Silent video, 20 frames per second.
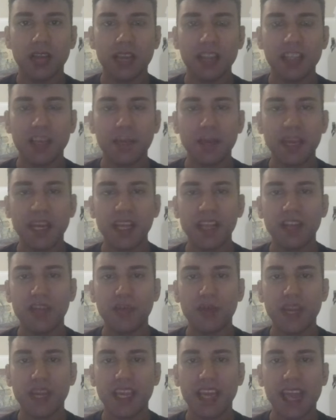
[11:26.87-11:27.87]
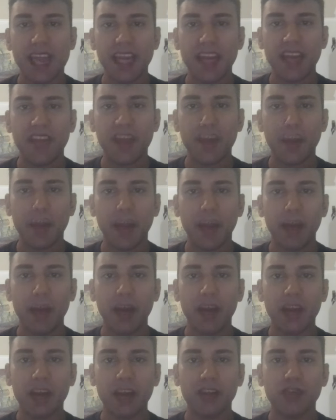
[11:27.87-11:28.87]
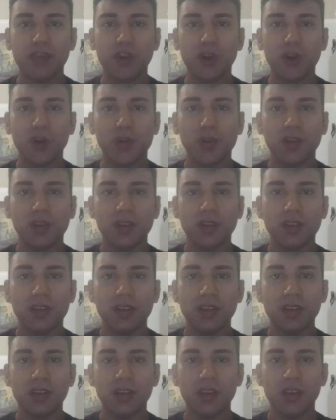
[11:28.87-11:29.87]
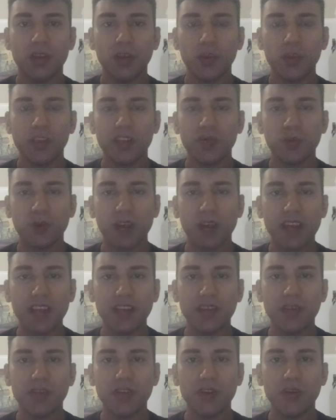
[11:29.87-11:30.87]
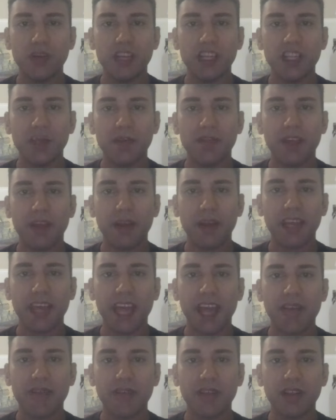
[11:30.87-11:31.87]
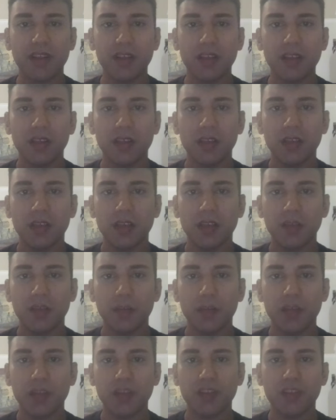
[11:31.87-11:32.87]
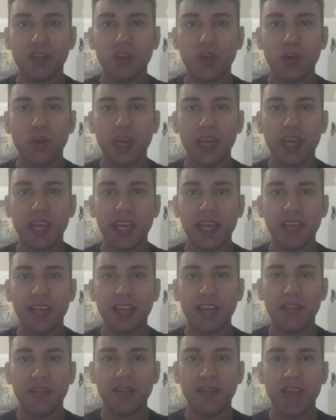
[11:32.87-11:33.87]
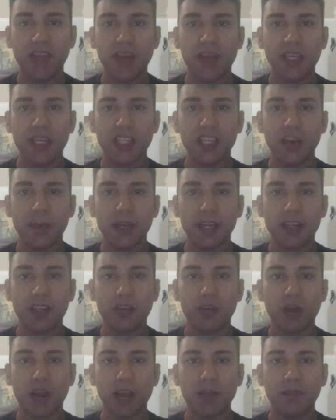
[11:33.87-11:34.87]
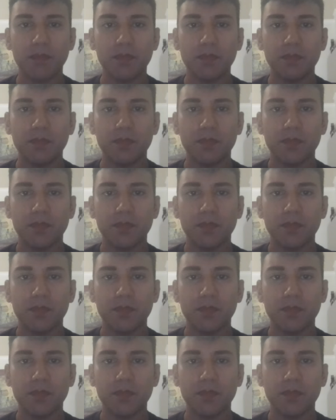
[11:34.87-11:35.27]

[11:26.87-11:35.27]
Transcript: as a means of regaining their power and control, which is why you do need to be very careful because stalking is a very serious crime.